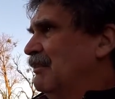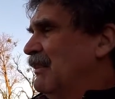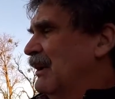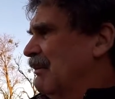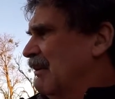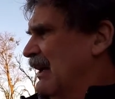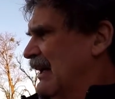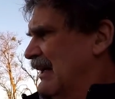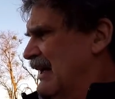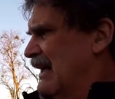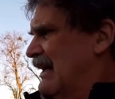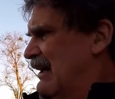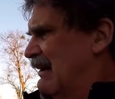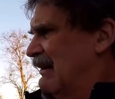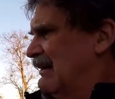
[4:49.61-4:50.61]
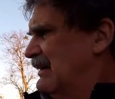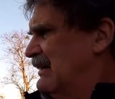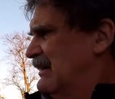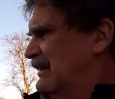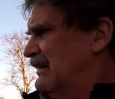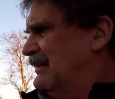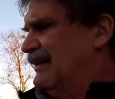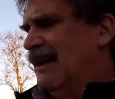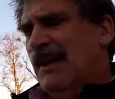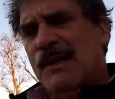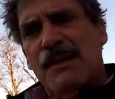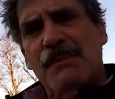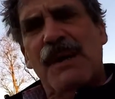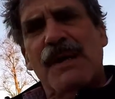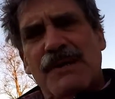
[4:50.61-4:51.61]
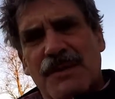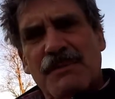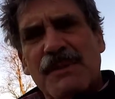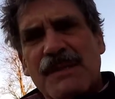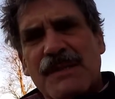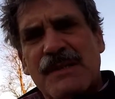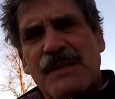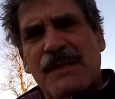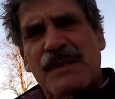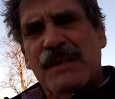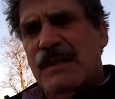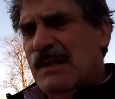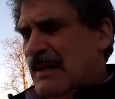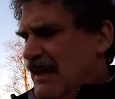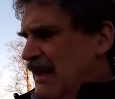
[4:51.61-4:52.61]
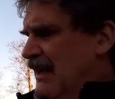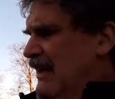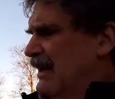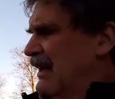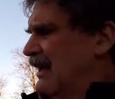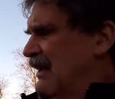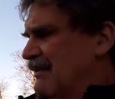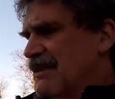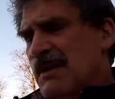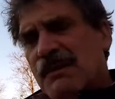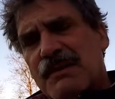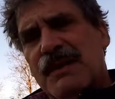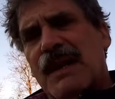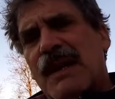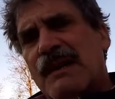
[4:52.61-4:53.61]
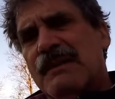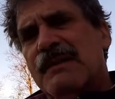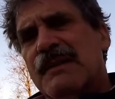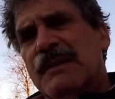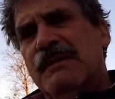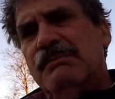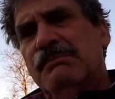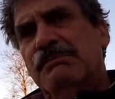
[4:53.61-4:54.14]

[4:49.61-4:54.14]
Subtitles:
But right now, all the measurements have turned out